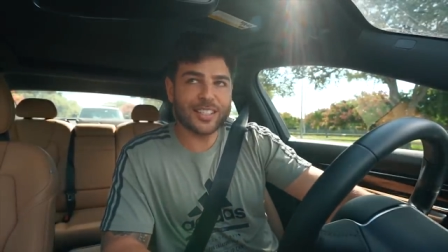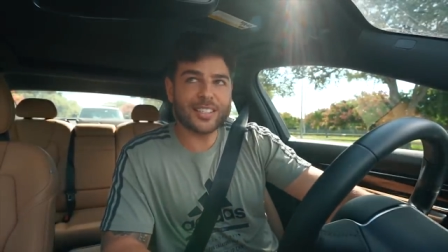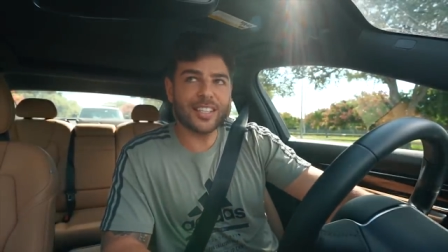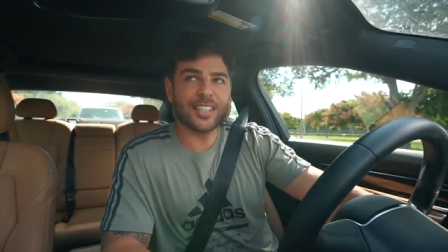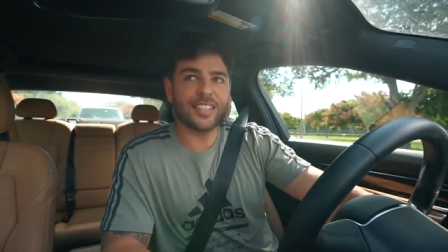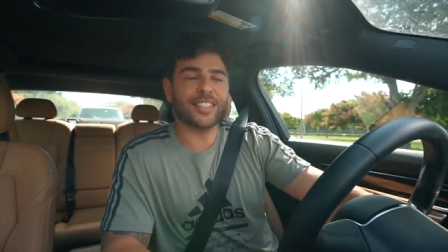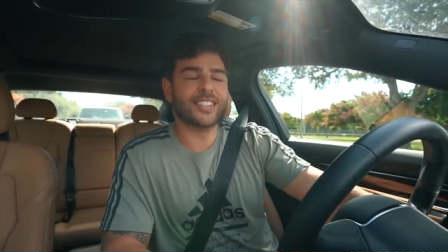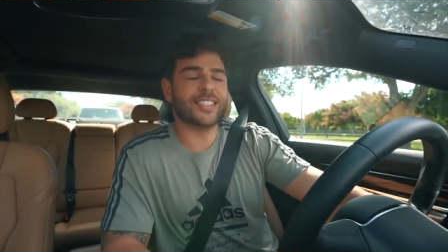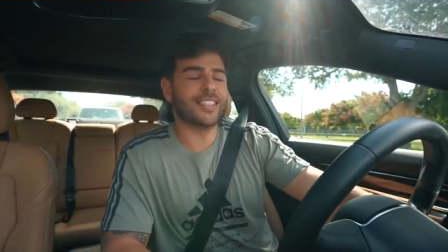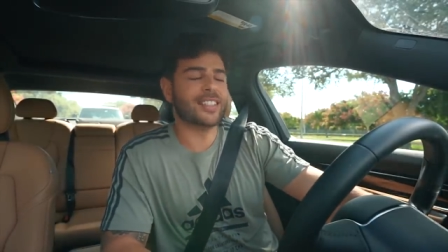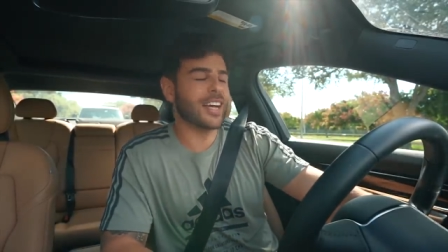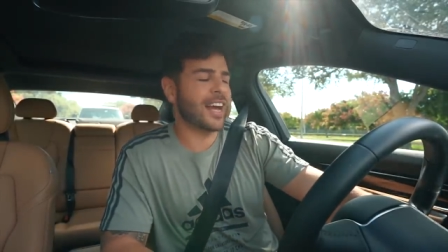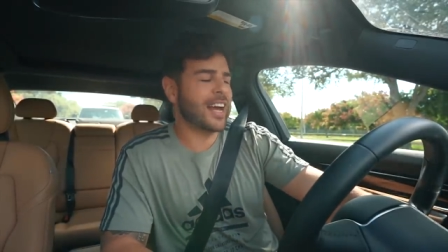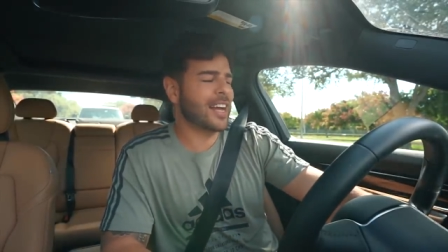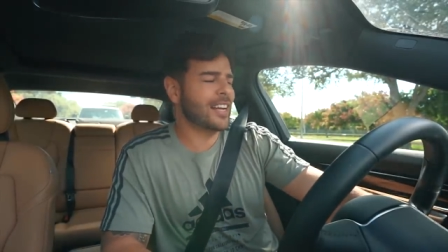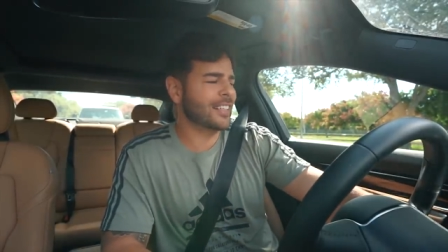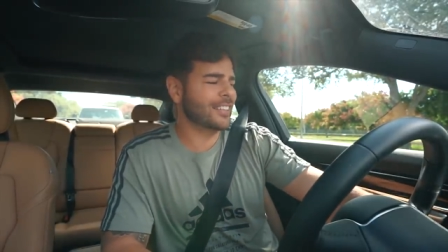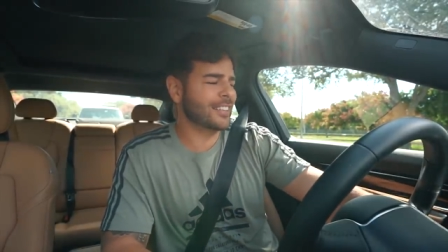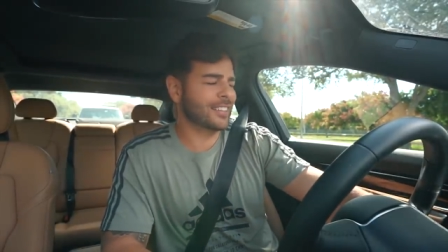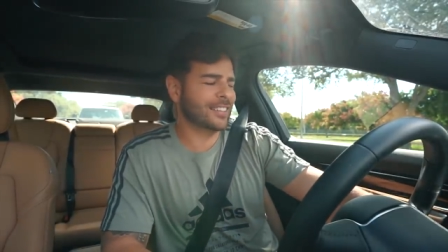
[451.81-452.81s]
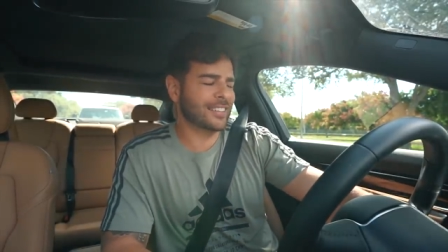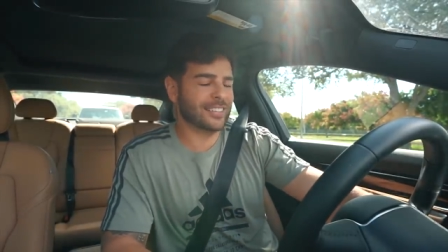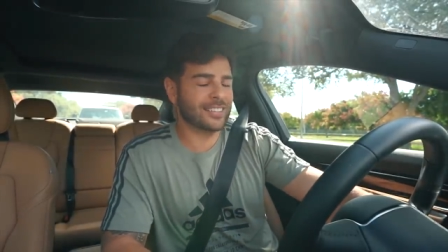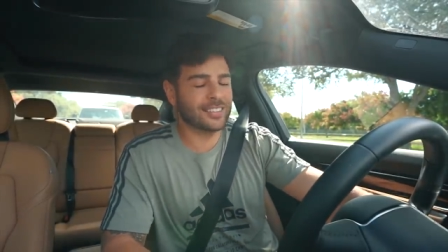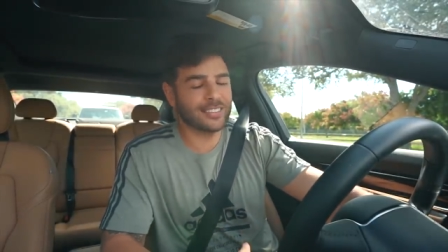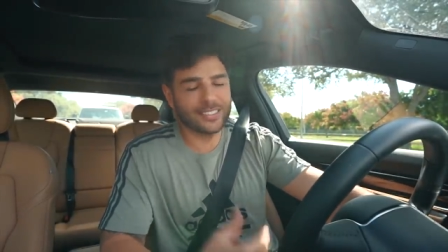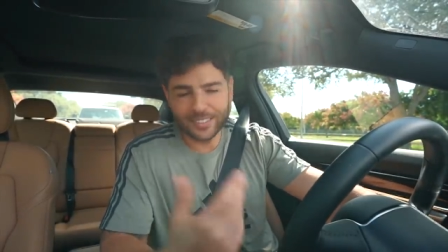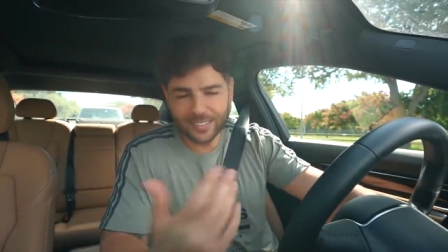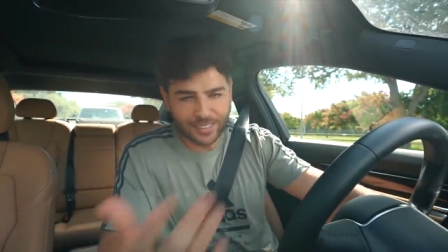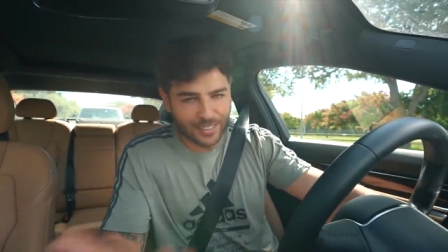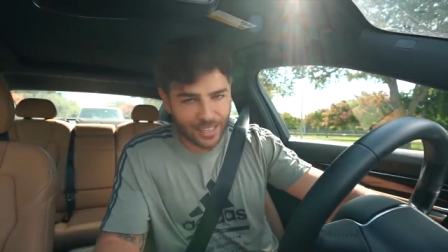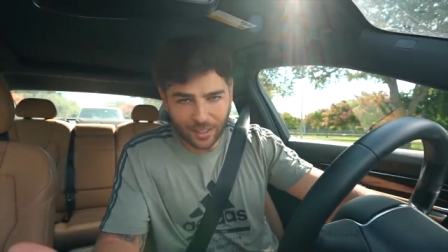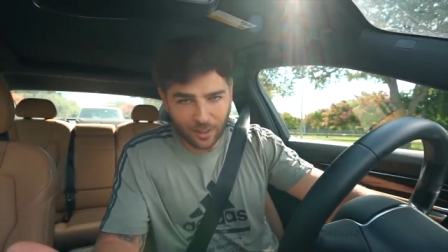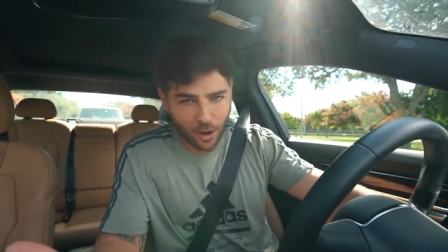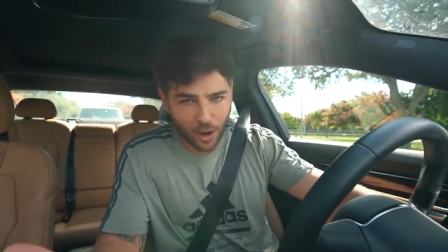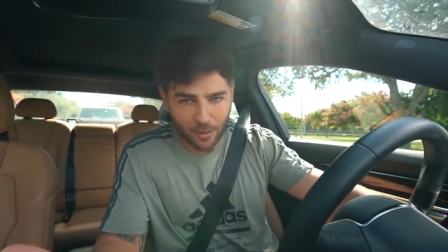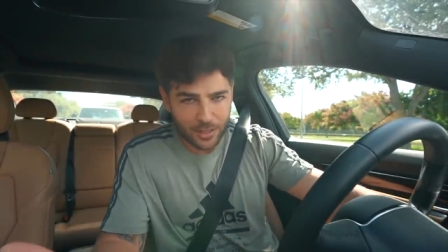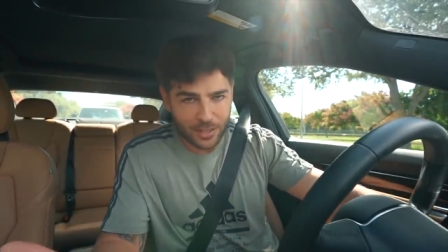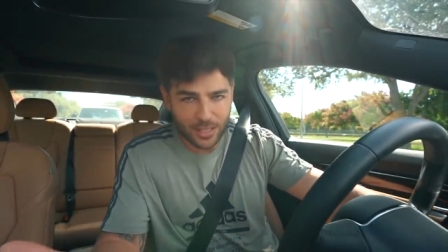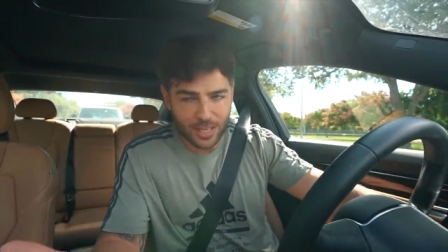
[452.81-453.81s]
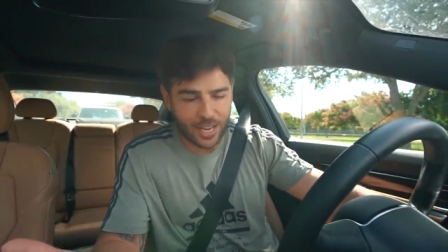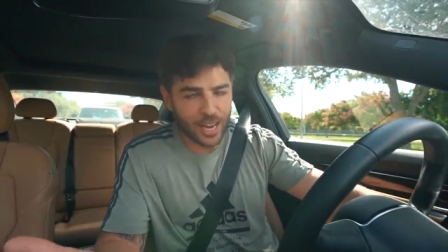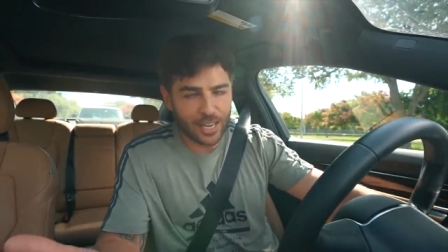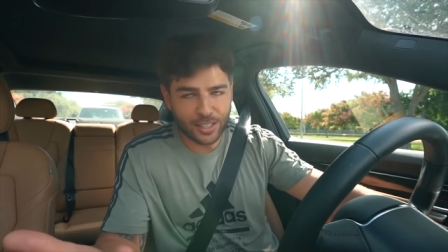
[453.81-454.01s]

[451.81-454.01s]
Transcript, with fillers: I said, "Dad," obviously,